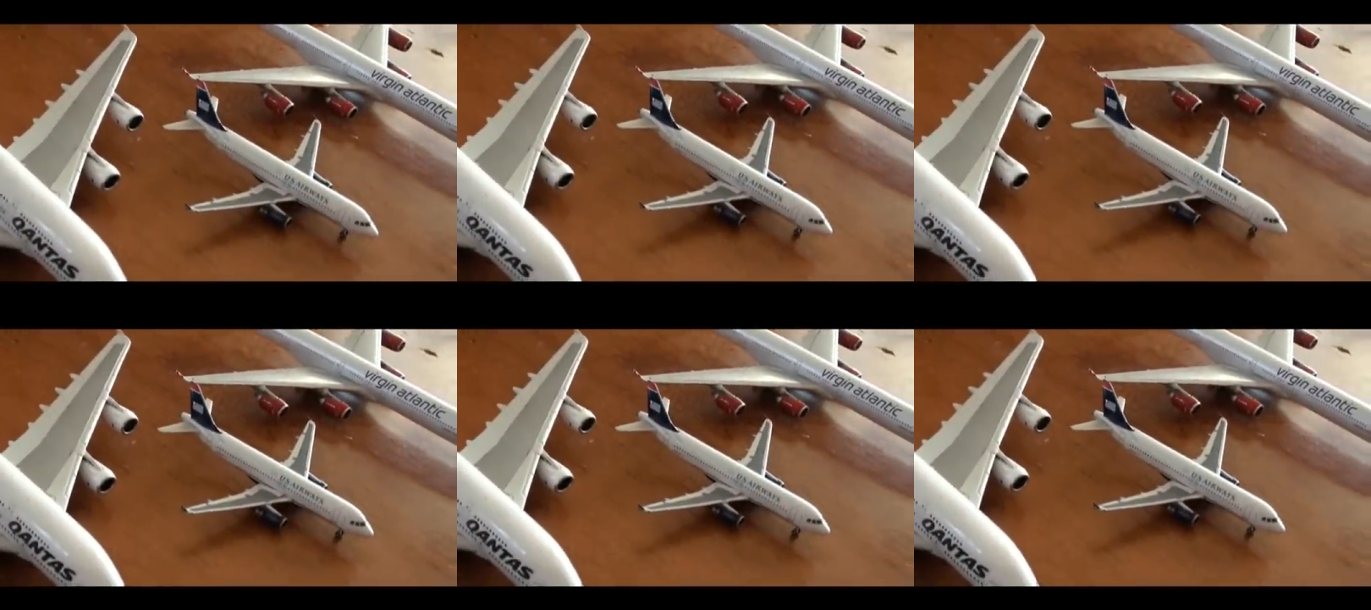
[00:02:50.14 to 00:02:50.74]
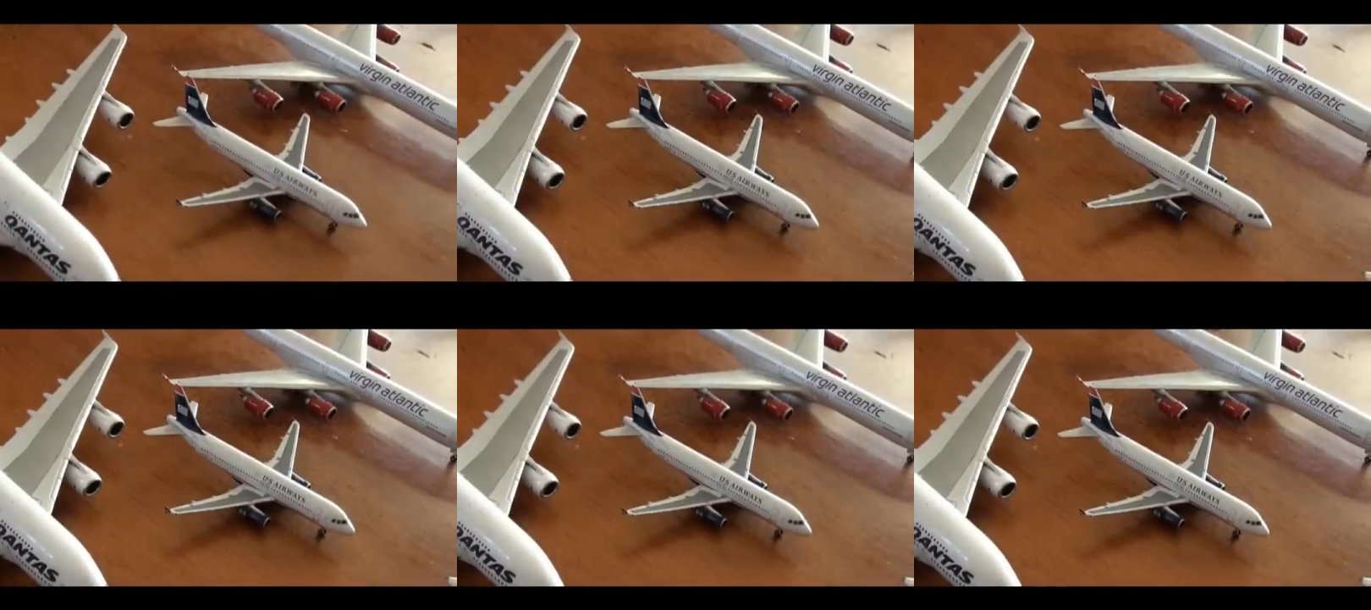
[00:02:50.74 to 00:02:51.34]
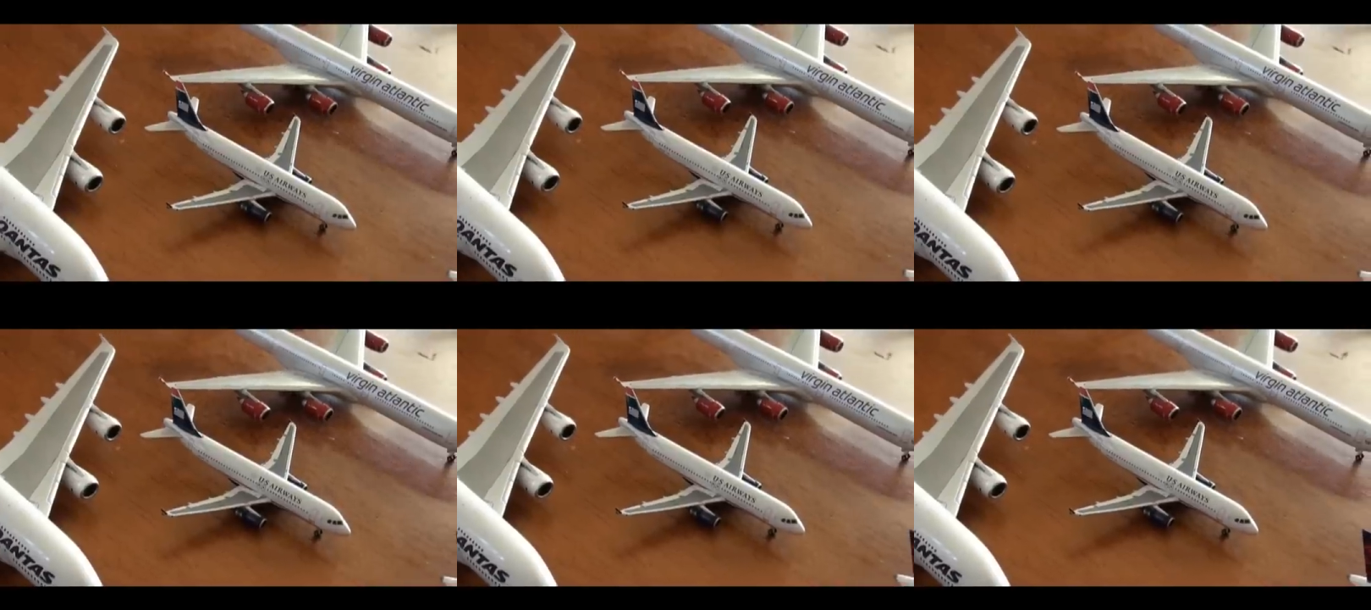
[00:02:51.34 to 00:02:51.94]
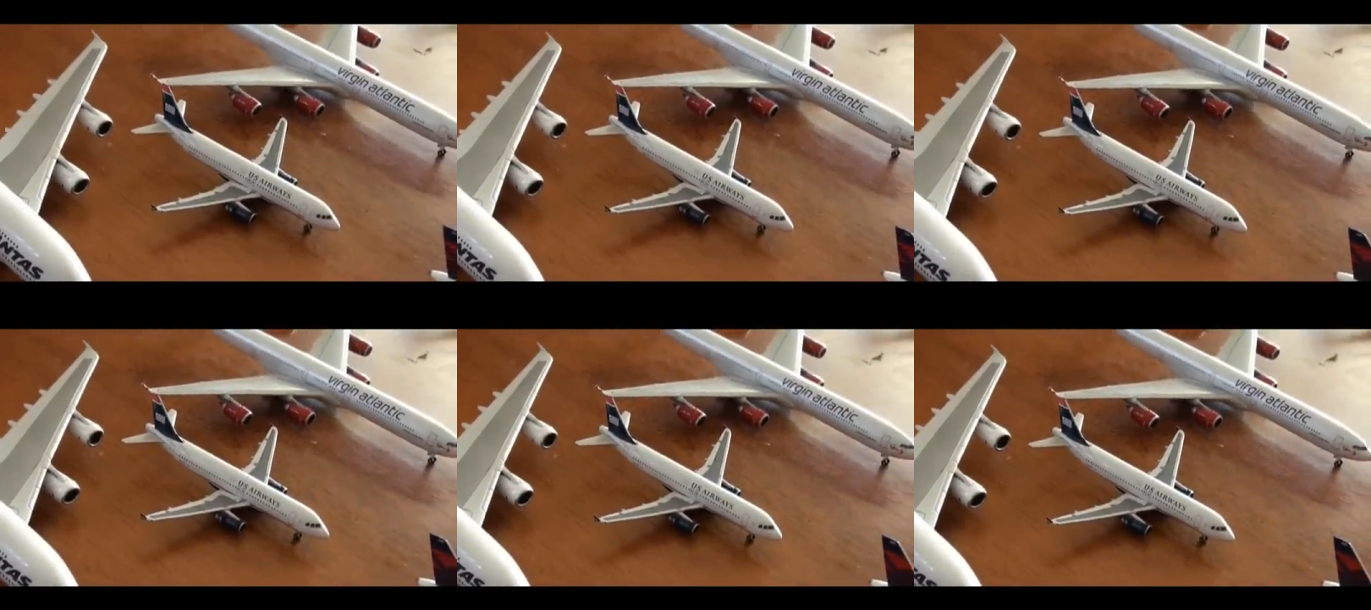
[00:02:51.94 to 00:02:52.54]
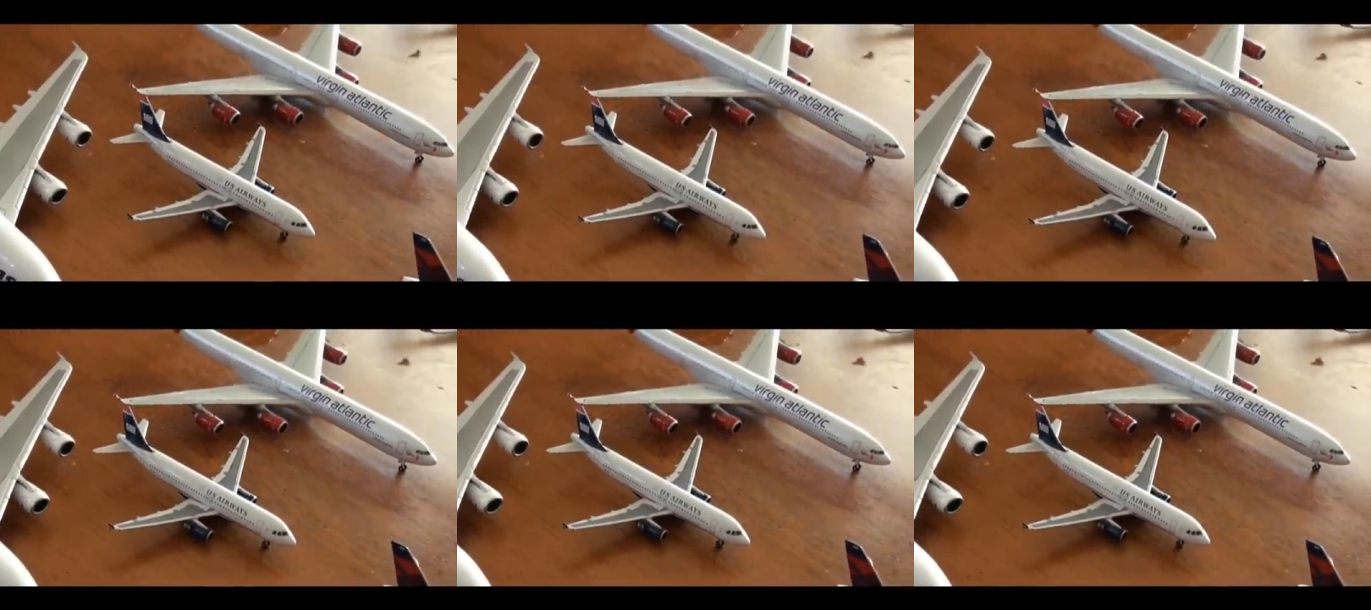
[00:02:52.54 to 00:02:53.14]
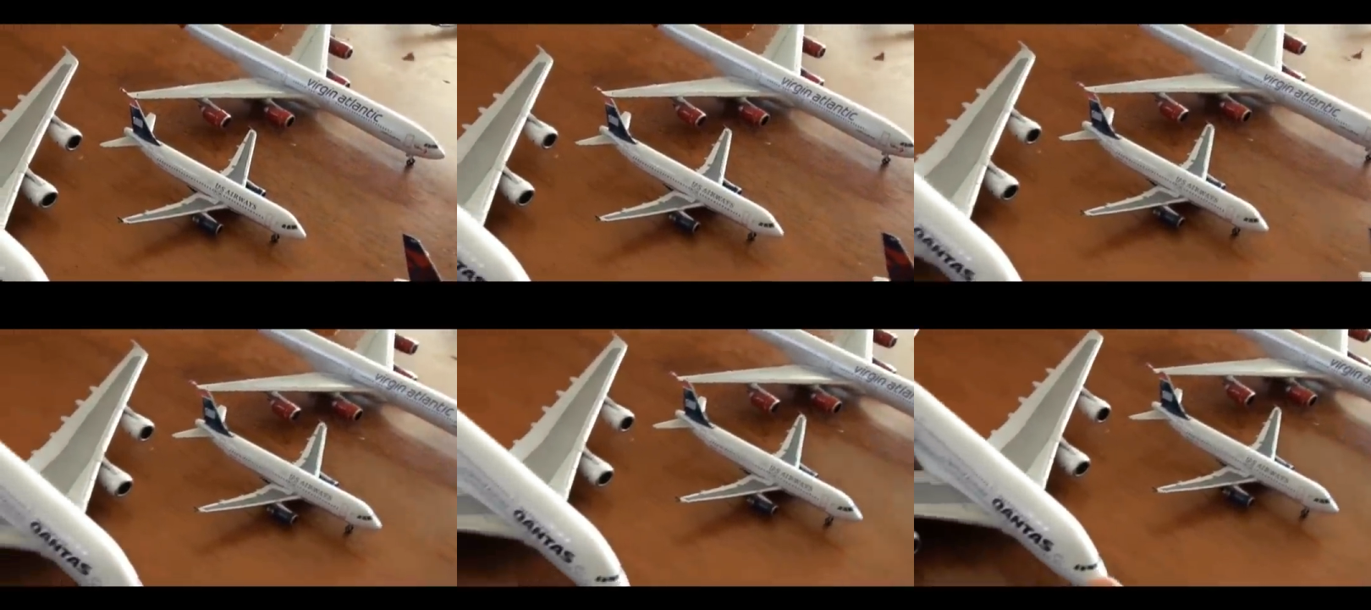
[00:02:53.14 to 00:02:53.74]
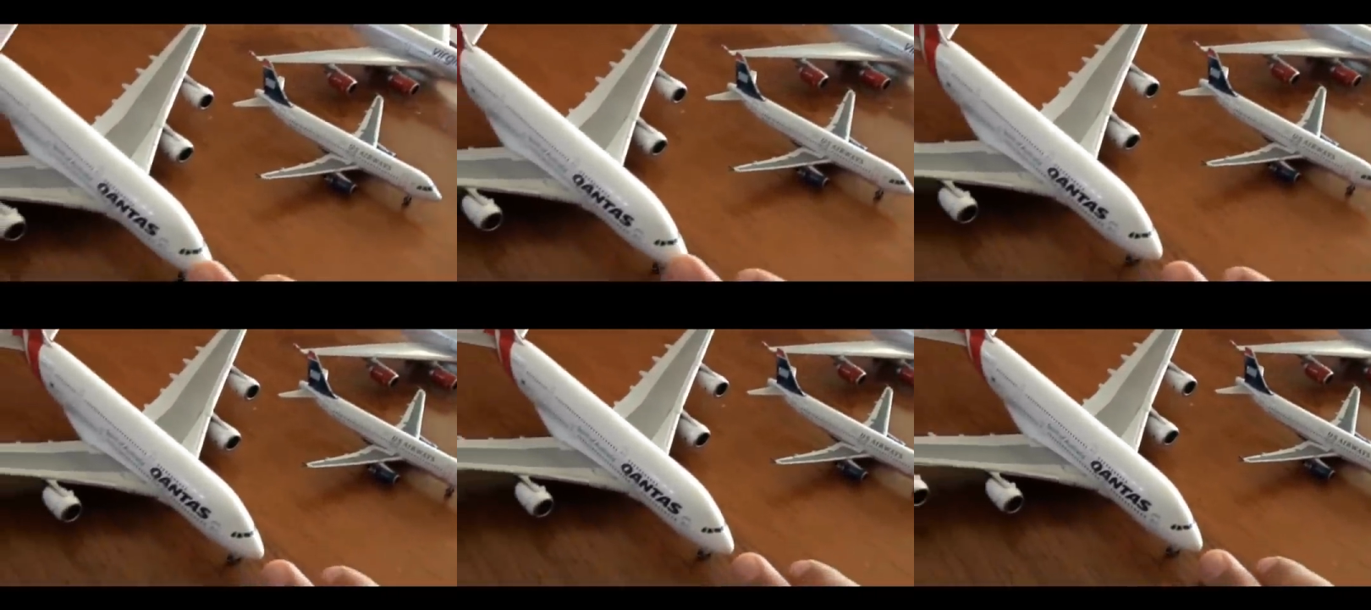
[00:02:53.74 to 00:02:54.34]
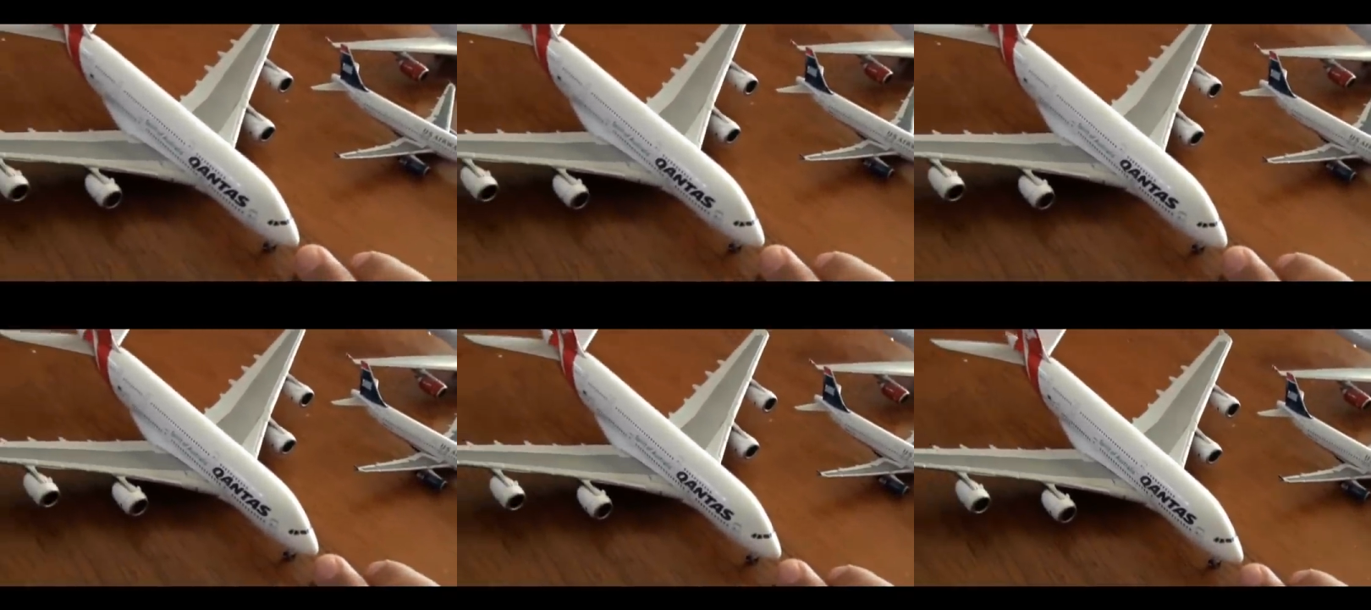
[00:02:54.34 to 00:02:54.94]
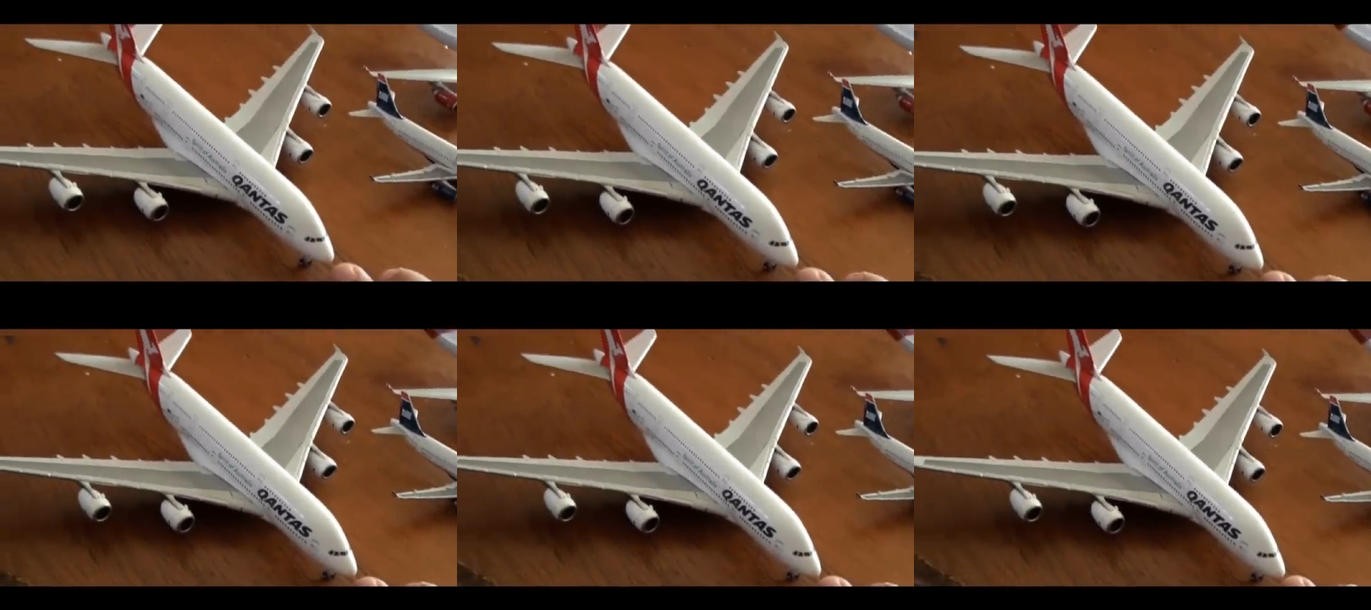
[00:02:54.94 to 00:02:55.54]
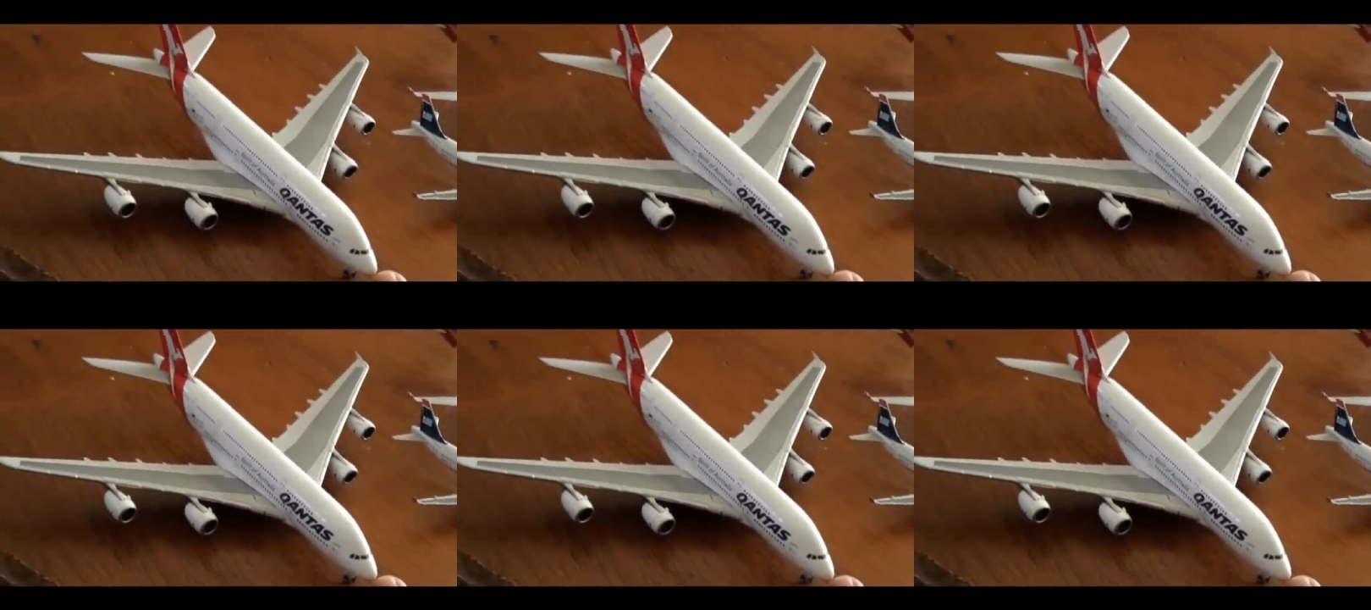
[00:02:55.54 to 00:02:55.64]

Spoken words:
No face is visible, so there are no lips to read.